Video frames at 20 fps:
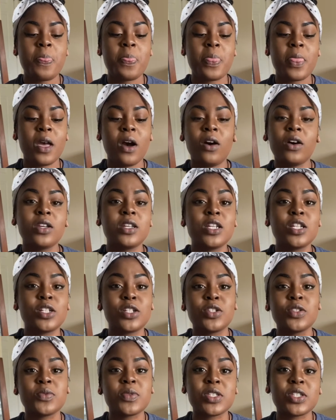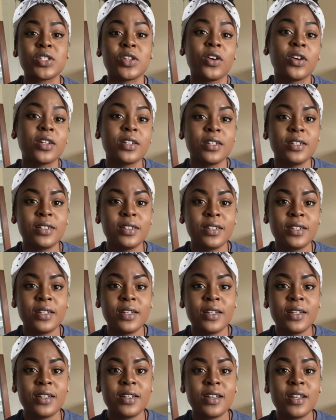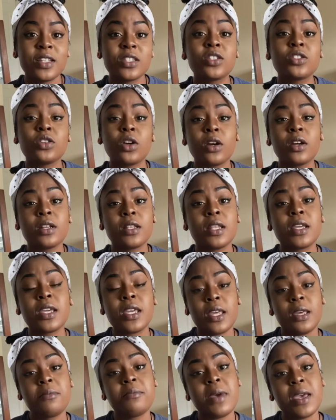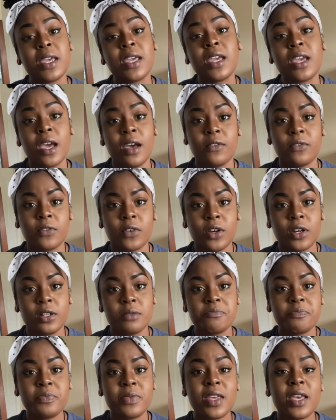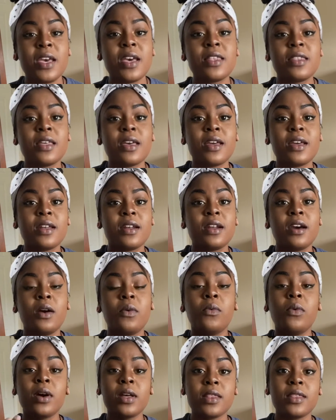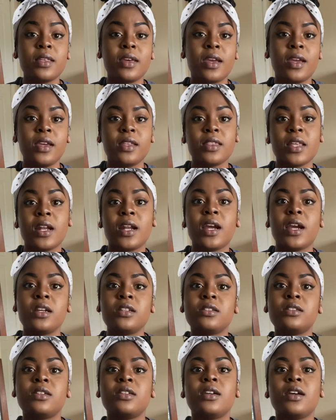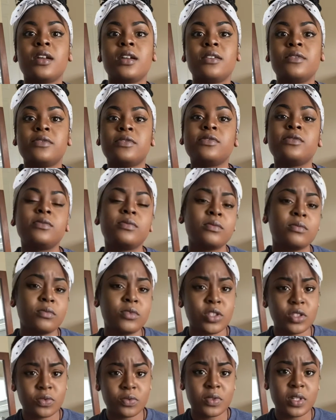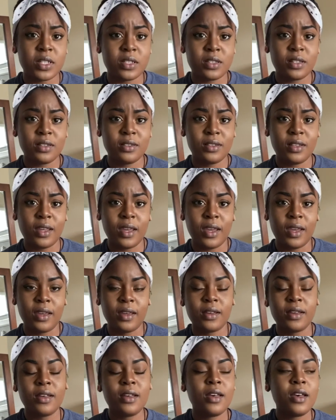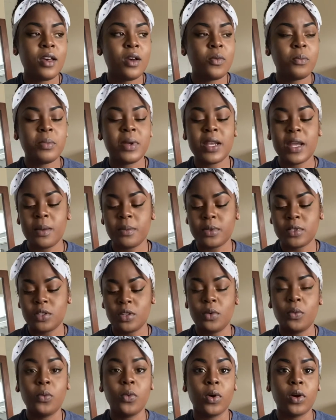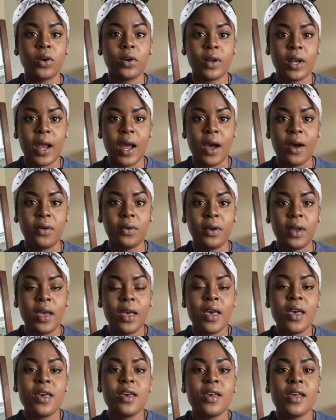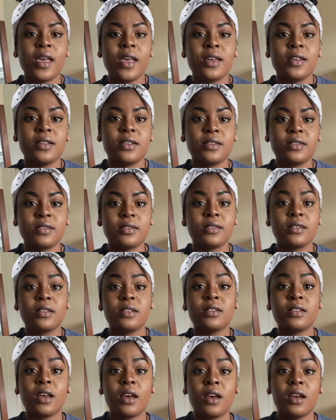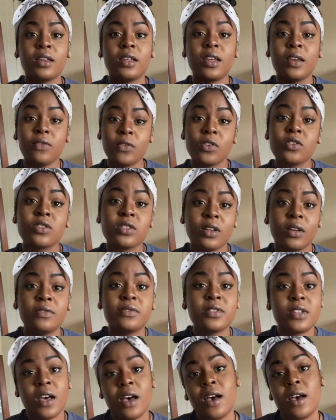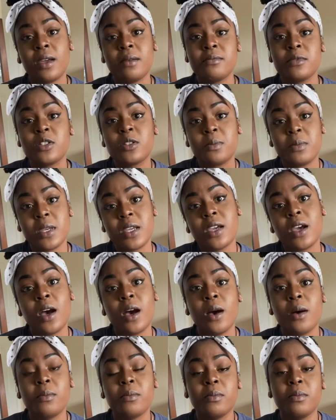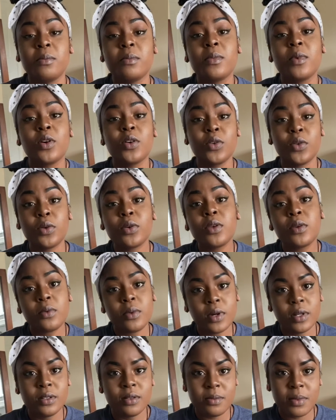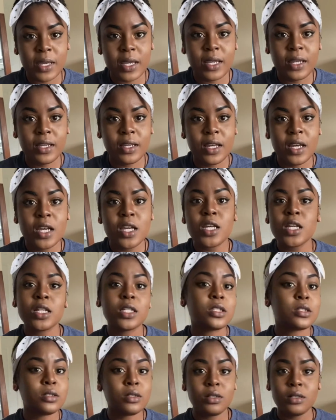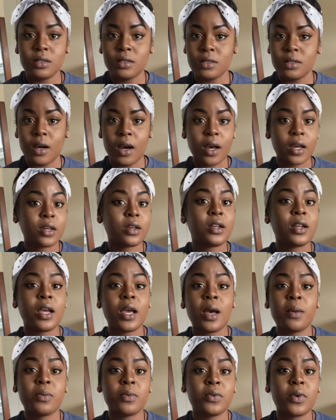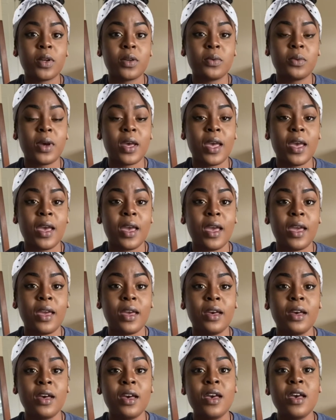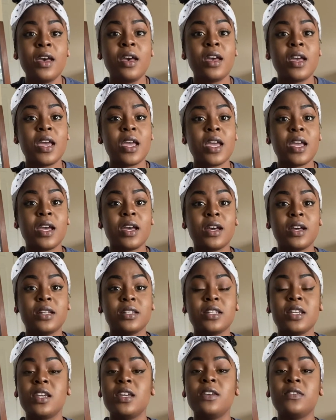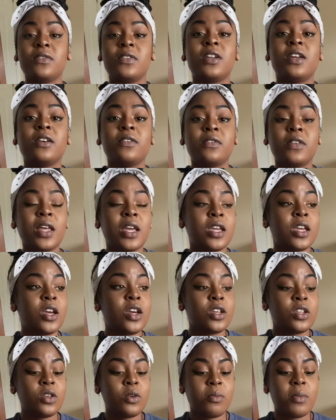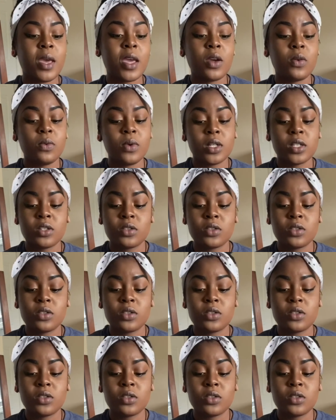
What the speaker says: all you need to do is start and then keep making effort. And then one thing that I actually kind of just recently been able to word out is to give yourself time to become who you want to be. It's not going to happen right away. And even if like you make one